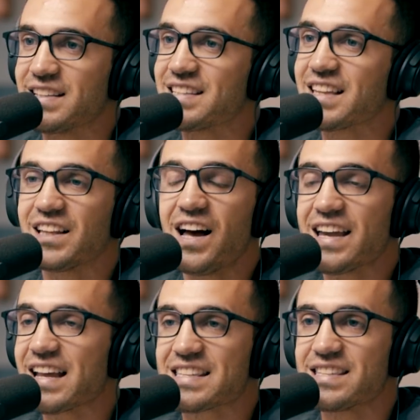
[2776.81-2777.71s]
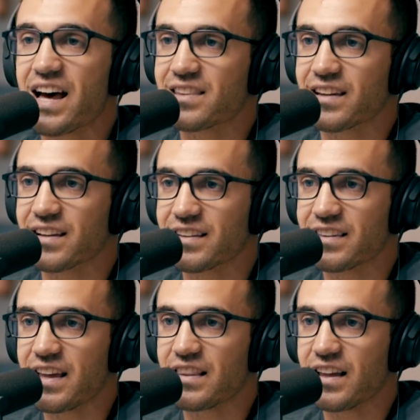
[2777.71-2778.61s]
to the client it's nothing
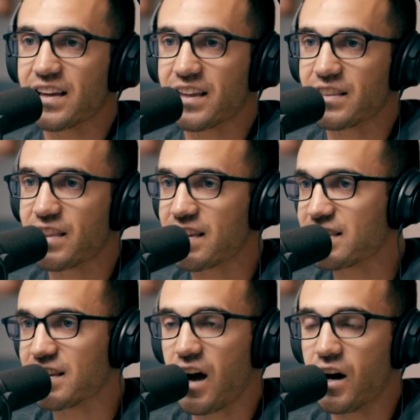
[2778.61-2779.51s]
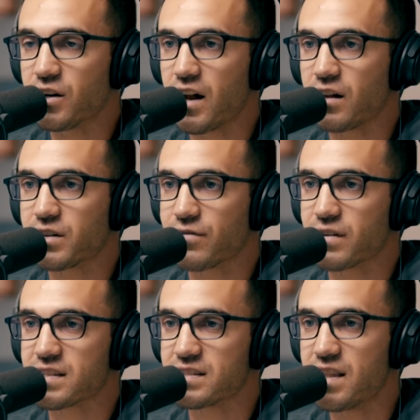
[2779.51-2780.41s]
they like the hundred dollar
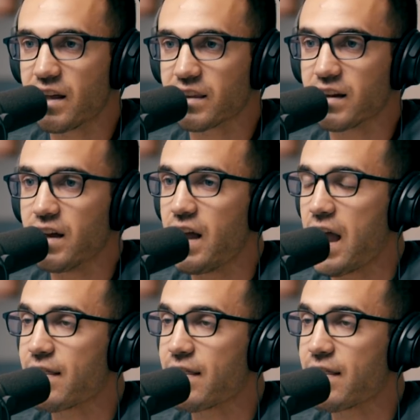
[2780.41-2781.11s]
difference is nothing yeah.